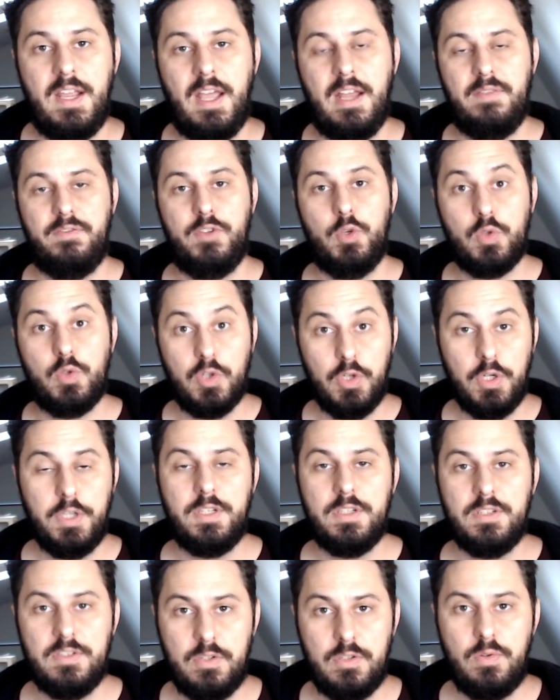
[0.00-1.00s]
And if you
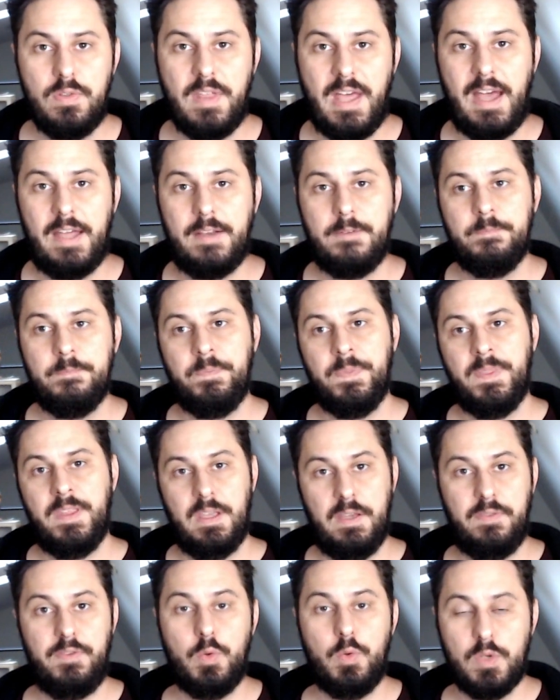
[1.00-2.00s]
couldn't do that,
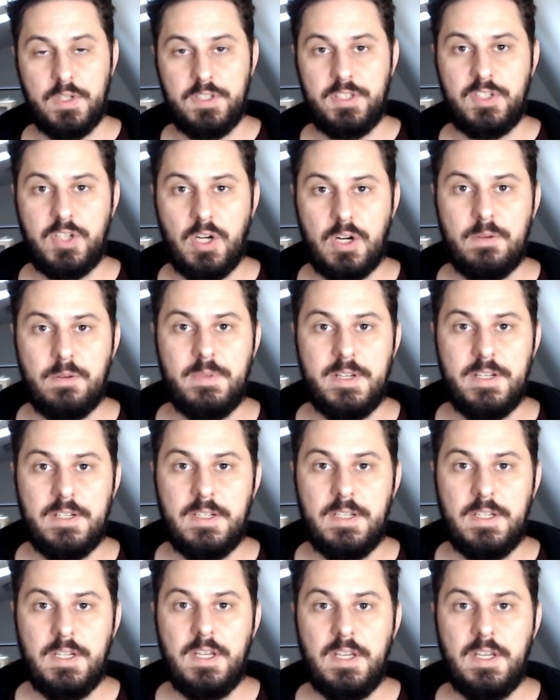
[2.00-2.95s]
if you were determined,